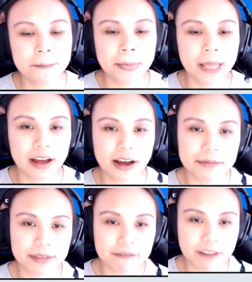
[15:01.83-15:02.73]

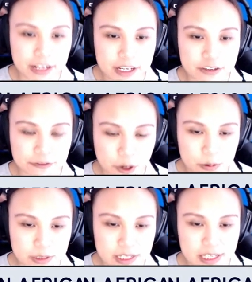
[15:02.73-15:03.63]
The advantage of
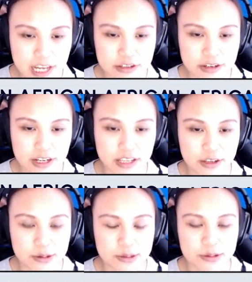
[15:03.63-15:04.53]
those is actually
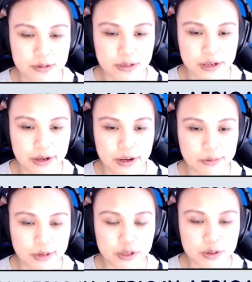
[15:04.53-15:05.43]
those
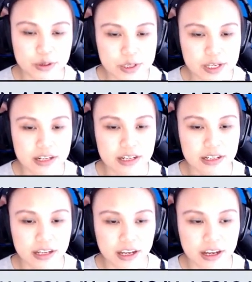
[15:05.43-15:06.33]
when you use it,
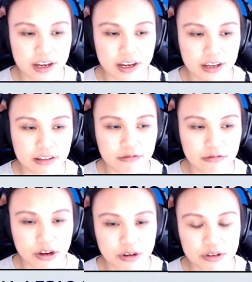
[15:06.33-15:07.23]

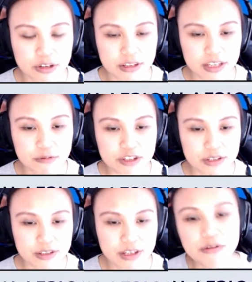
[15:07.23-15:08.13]
well, it would
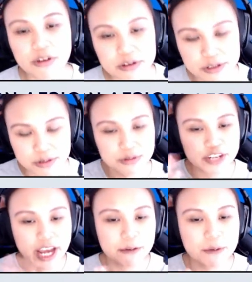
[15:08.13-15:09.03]
also
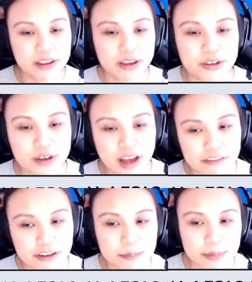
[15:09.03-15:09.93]
check whether you have
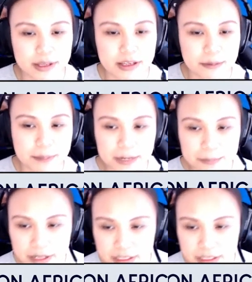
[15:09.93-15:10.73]
compatibility